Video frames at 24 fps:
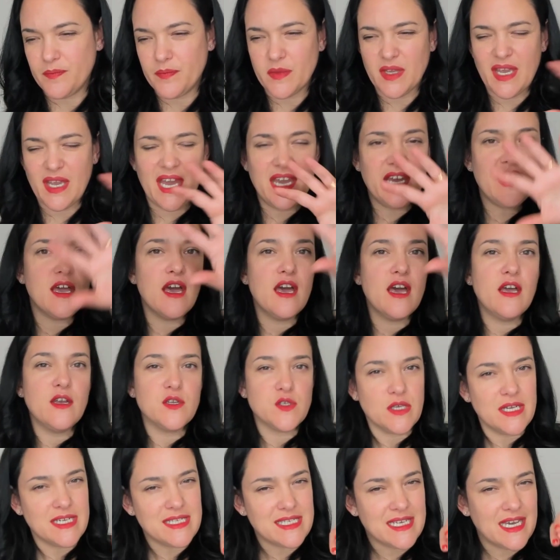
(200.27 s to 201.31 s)
Okay, so
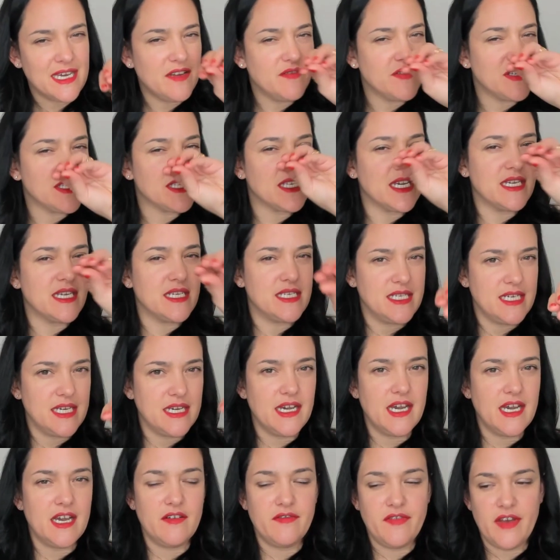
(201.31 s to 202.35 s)
that's kind of this
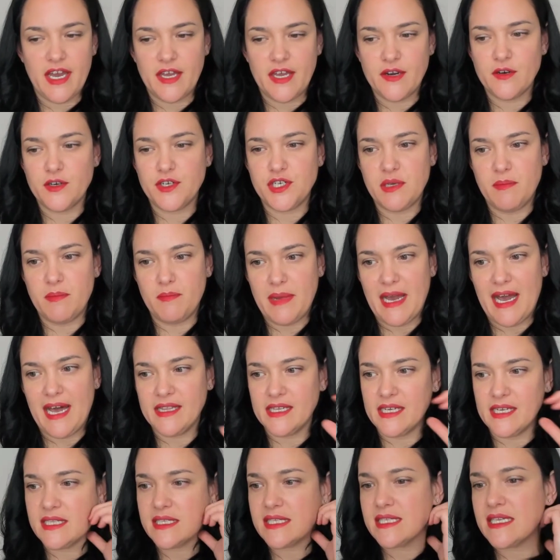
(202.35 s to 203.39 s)
idea of energy
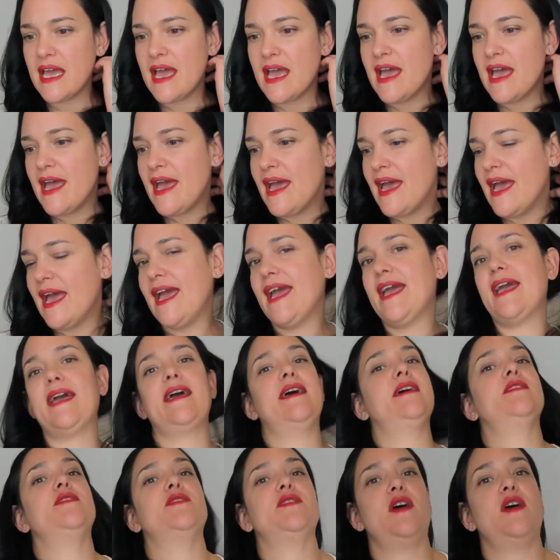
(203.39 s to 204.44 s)
balance.
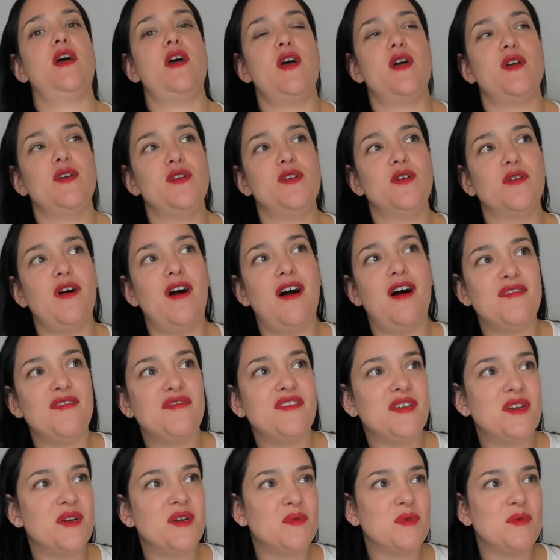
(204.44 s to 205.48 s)
And you'll often
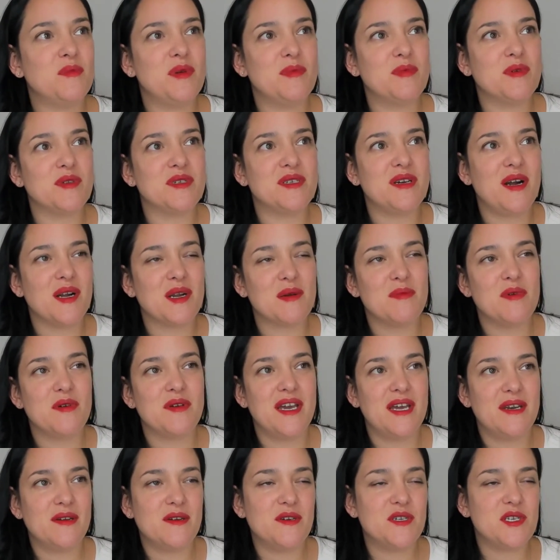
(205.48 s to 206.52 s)
hear when people talk about
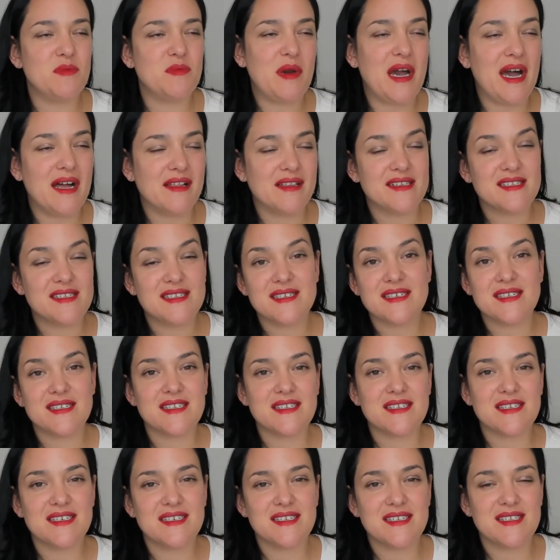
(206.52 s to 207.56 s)
energy balance
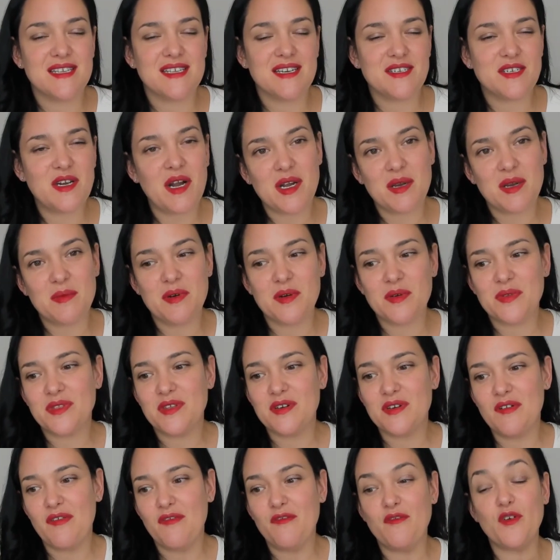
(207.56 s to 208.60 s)
is they talk about
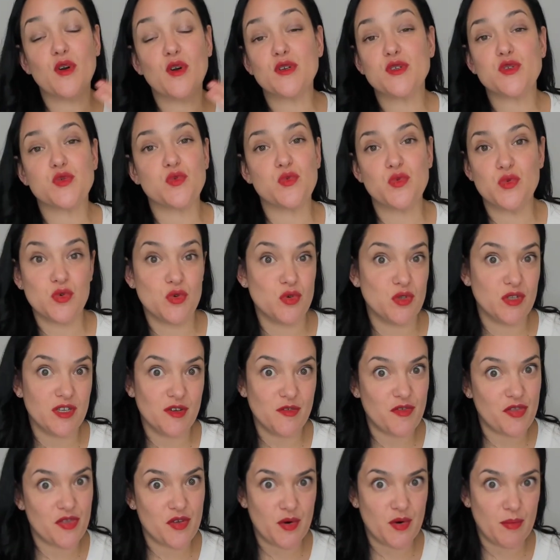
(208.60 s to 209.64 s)
the first rule of
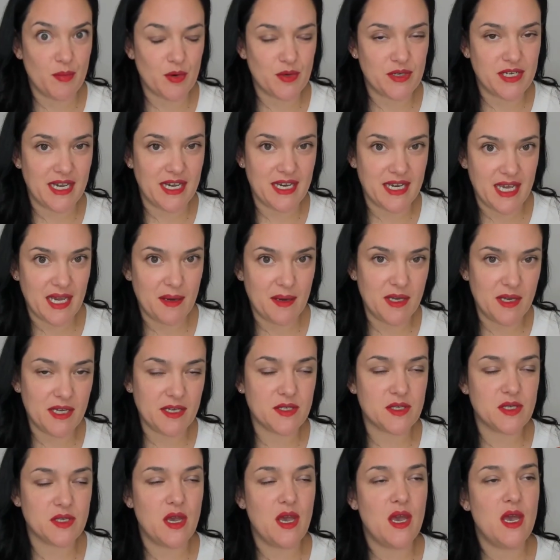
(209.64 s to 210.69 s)

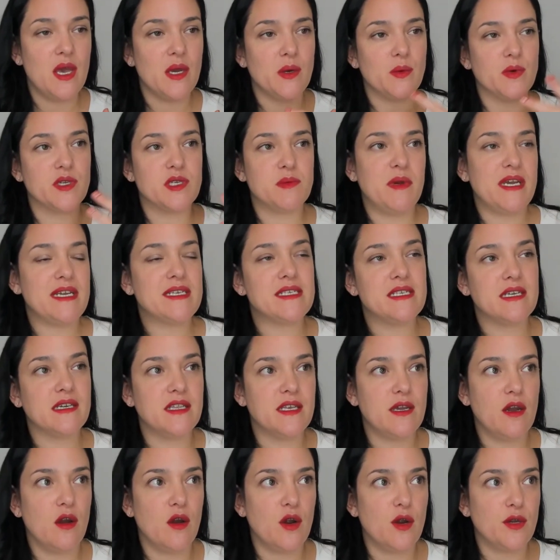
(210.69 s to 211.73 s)
thermodynamics, which
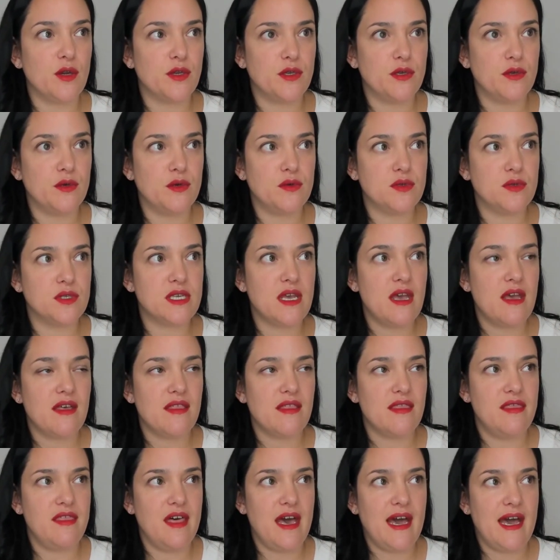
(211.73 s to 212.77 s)
basically argues
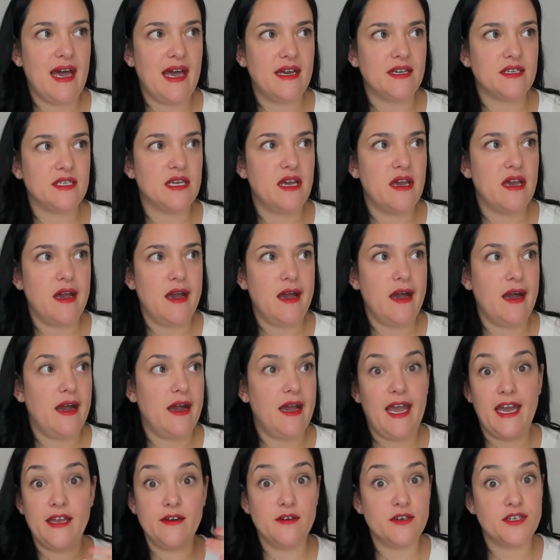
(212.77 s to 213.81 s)
that
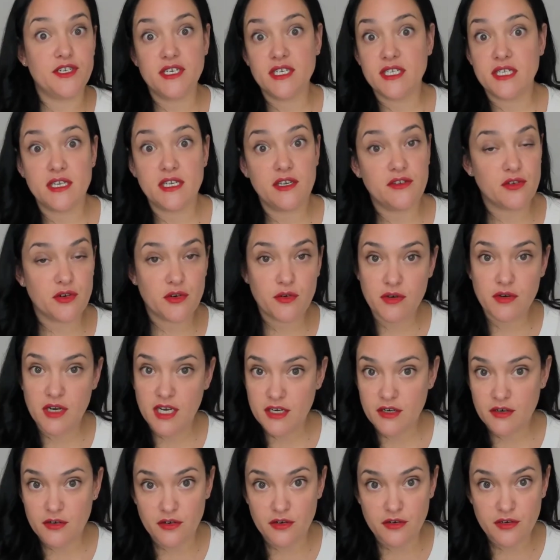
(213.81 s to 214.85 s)
energy is neither
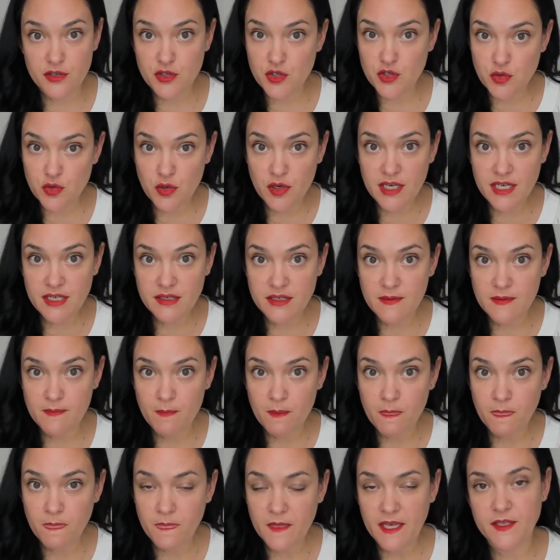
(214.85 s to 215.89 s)
created or destroyed.
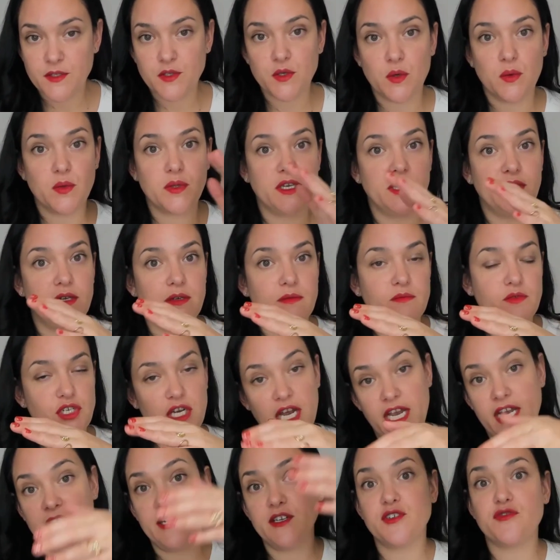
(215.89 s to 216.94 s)
It's only
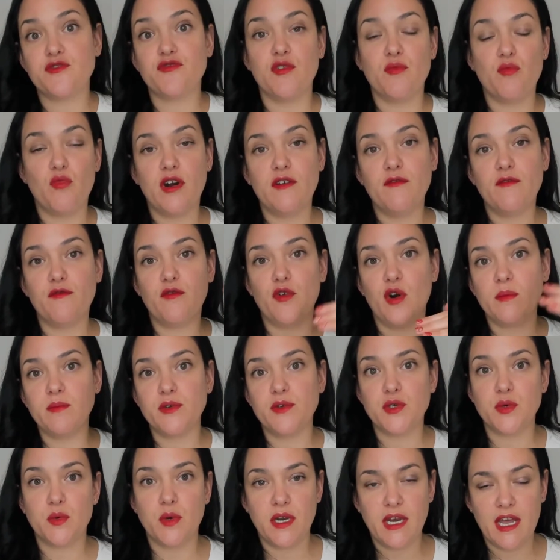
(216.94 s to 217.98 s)
changed from one form
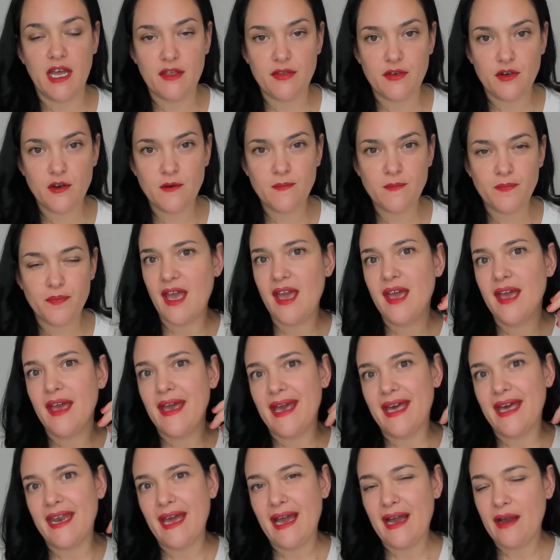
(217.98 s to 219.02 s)
to another.
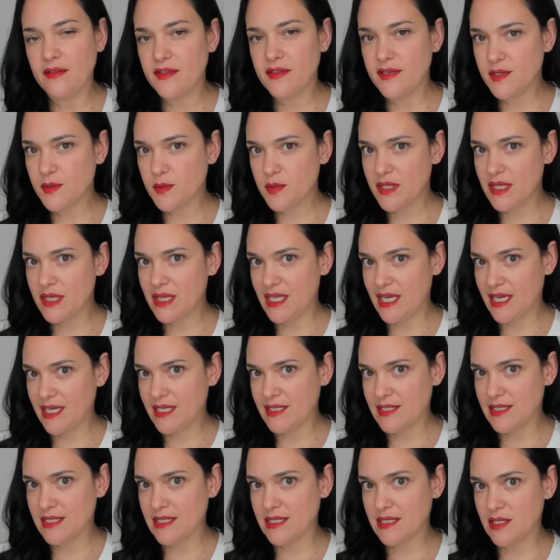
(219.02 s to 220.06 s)
And how this
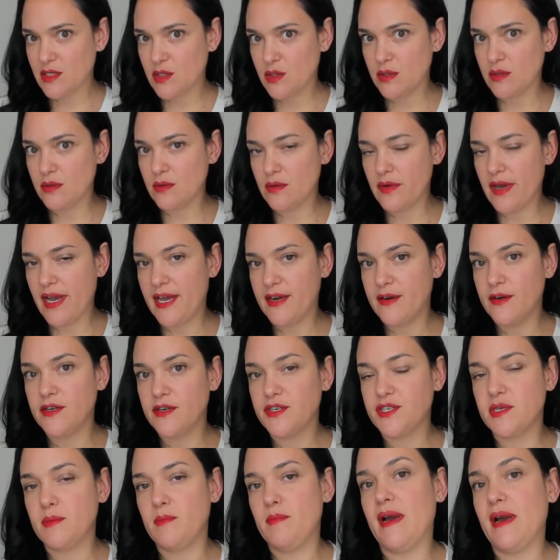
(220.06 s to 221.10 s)
relates to
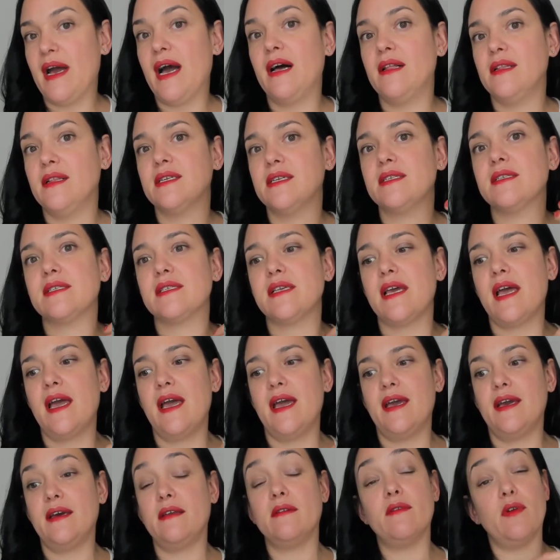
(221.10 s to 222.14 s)
energy balance
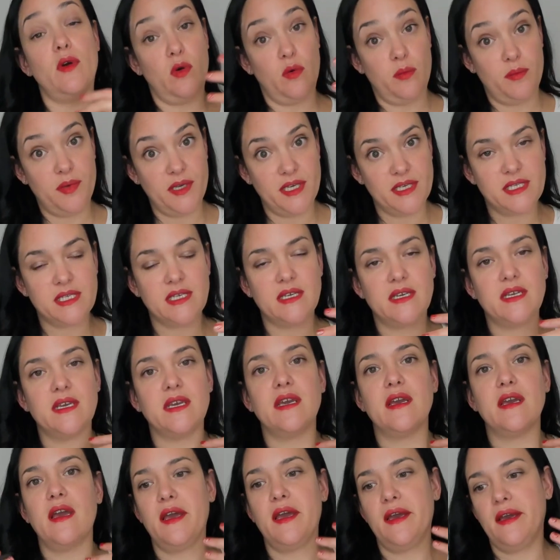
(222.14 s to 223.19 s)
and
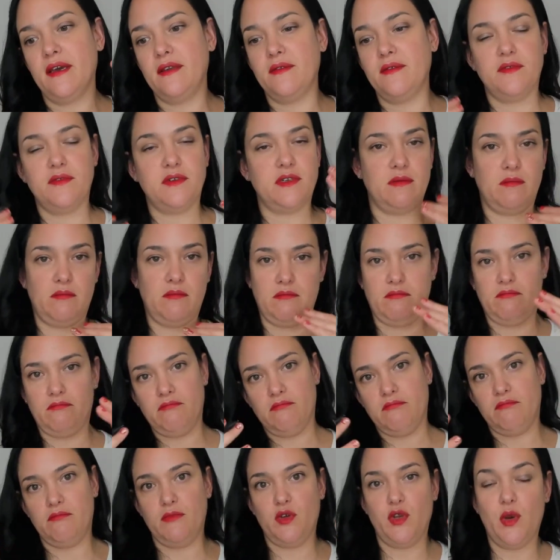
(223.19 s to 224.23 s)
obesity and
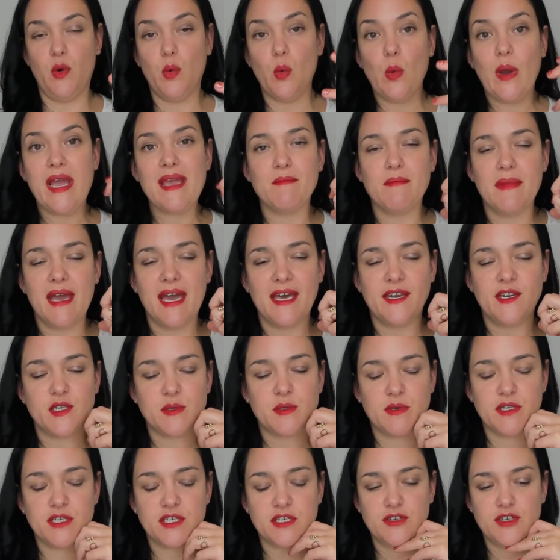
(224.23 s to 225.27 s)
weight
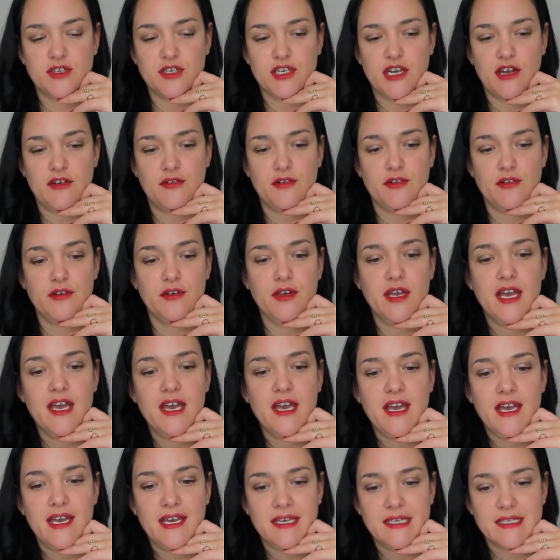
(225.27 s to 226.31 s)
management in general
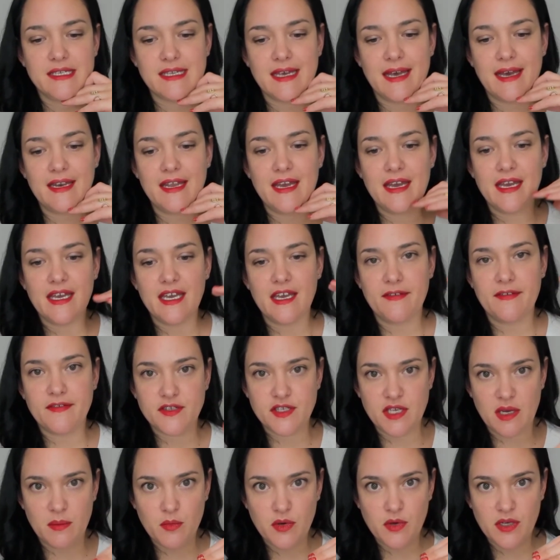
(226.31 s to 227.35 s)
is that if
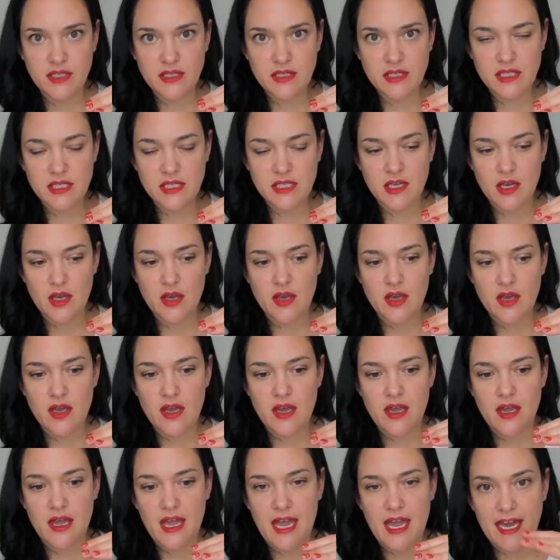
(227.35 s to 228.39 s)
someone's
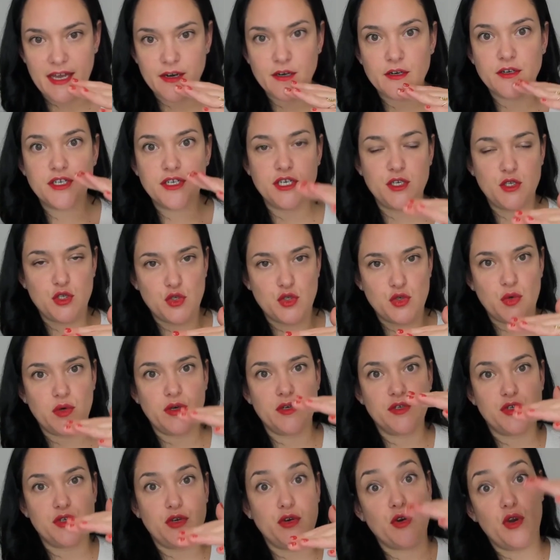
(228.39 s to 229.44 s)
energy
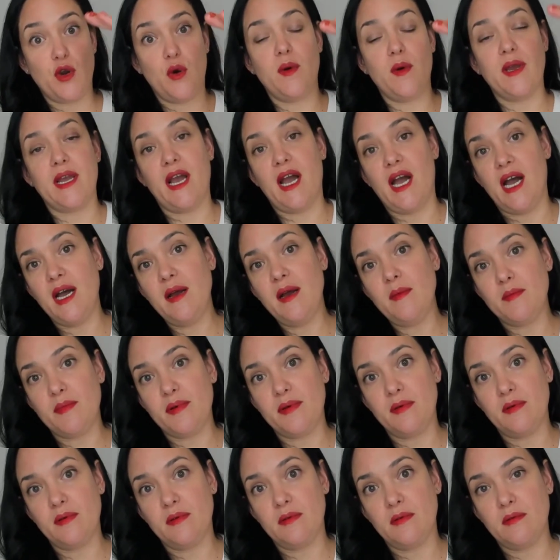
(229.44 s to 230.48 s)
stores are going up,
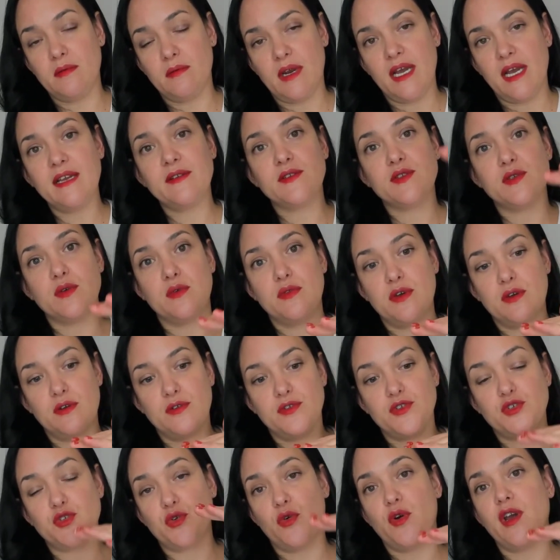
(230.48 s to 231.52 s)
right? So they're
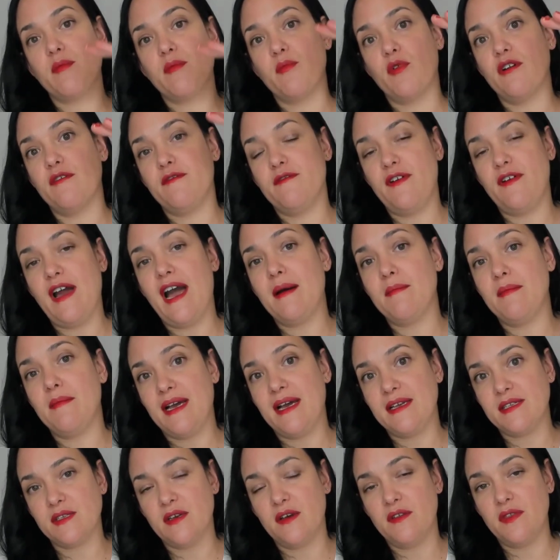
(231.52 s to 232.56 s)
storing more fat
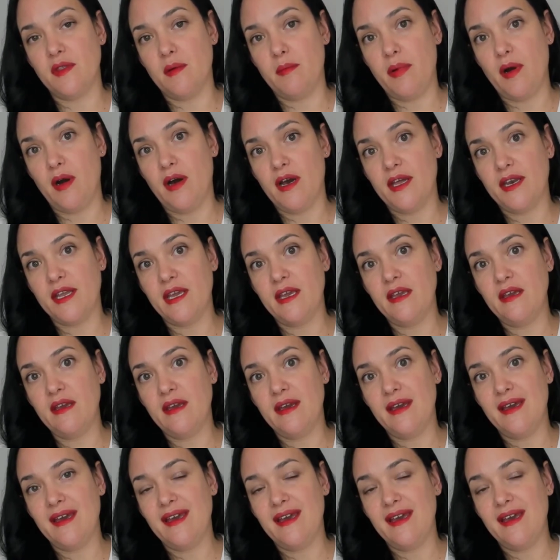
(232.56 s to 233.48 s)
mass on the body.